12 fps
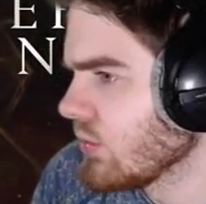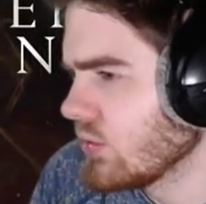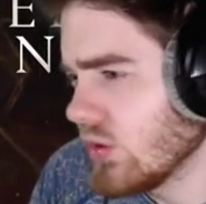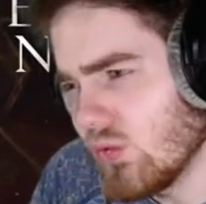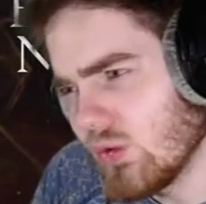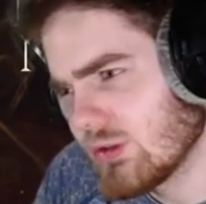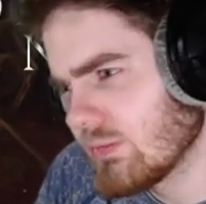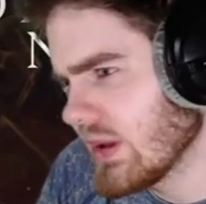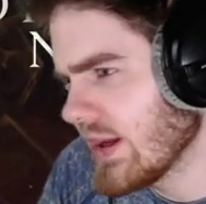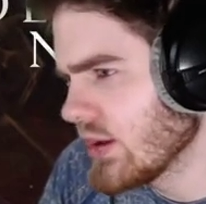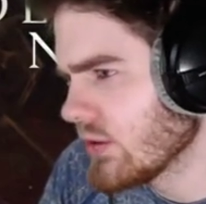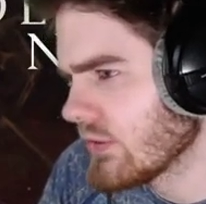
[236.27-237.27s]
If you want to
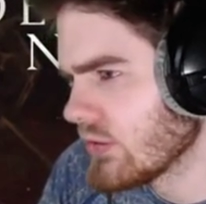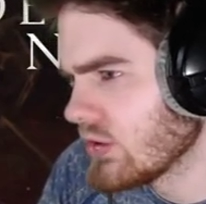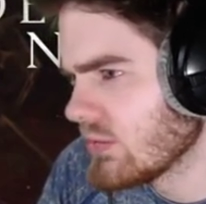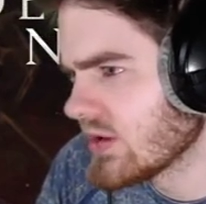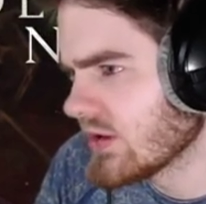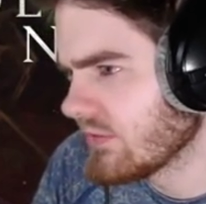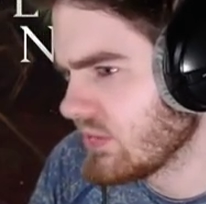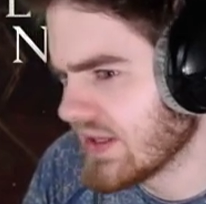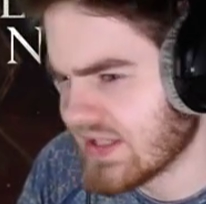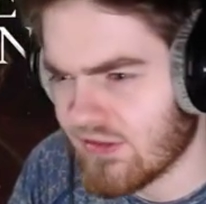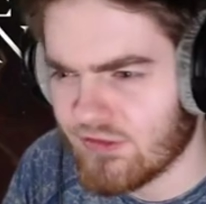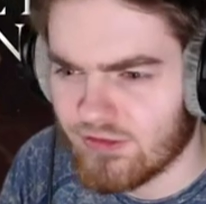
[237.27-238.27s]
play it over Ubisoft Plus,
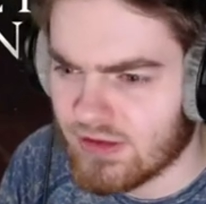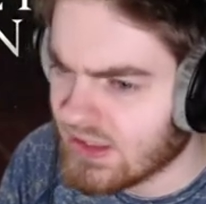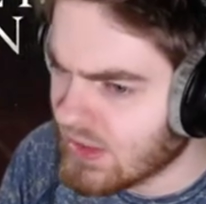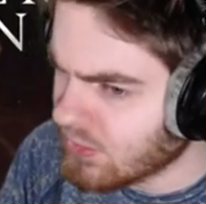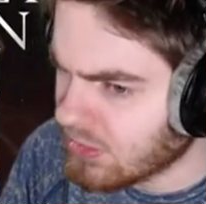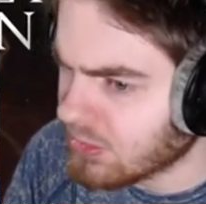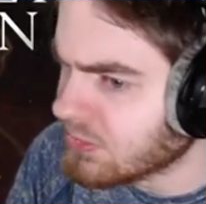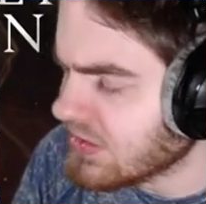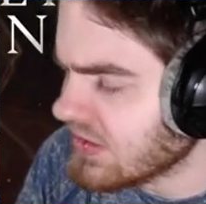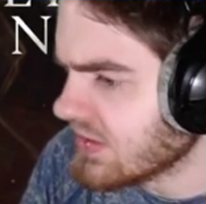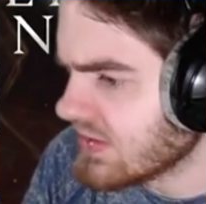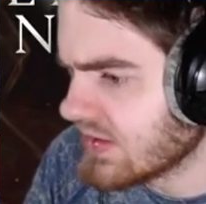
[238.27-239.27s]
I think I would
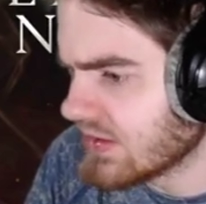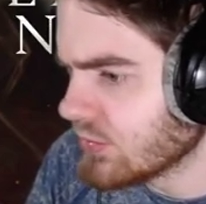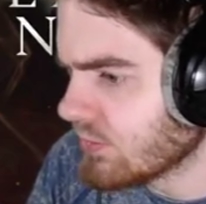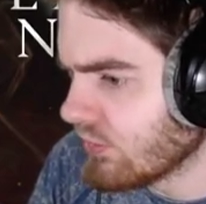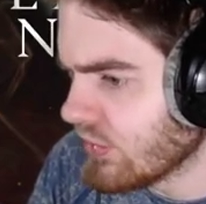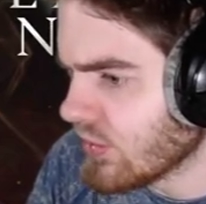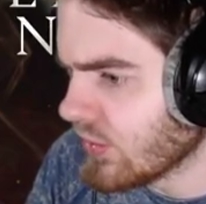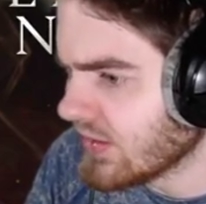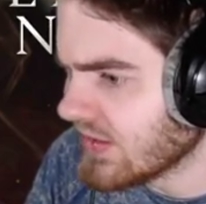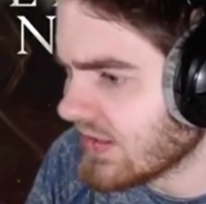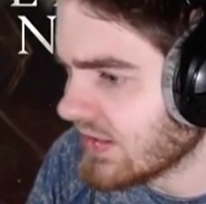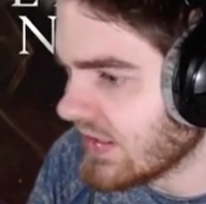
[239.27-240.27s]
probably still pre-order
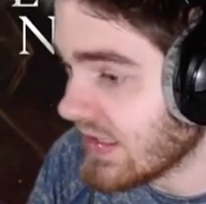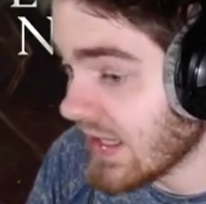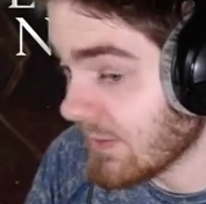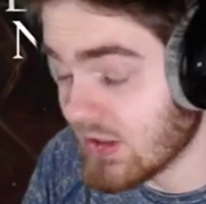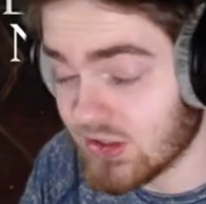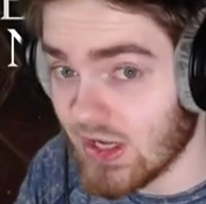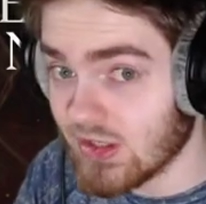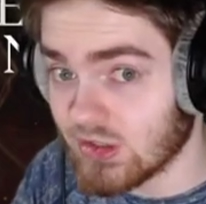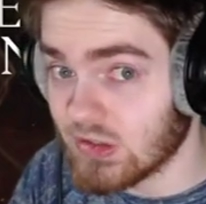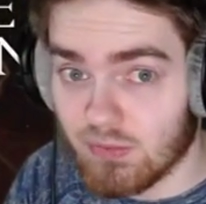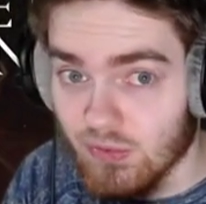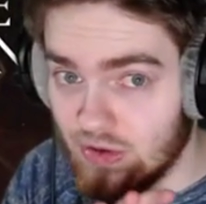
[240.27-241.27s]
it again. Like mentioned,
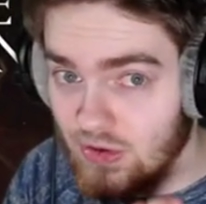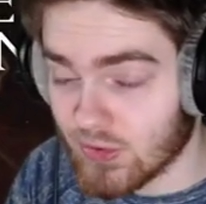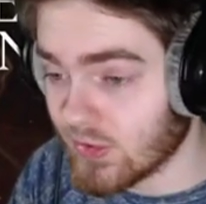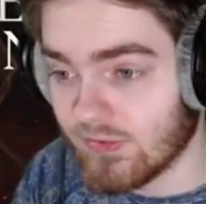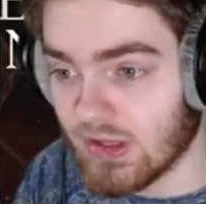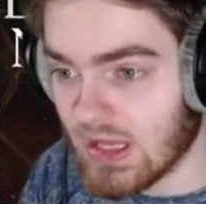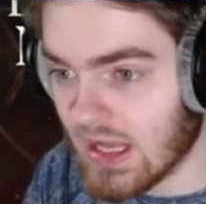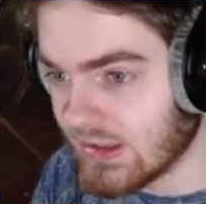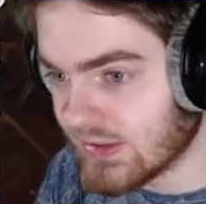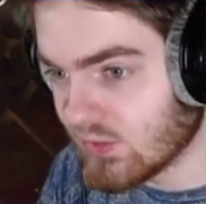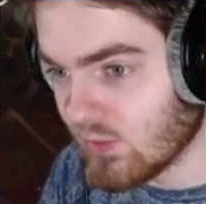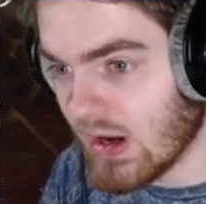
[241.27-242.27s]
actually pre-ordered Valhalla
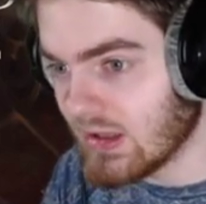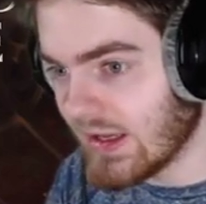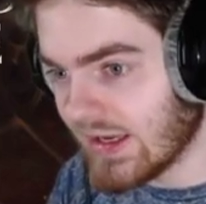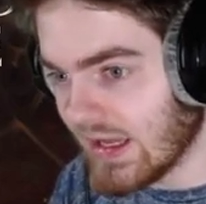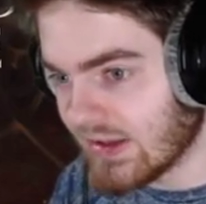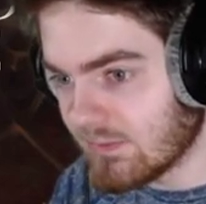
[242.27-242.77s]
as well. I got the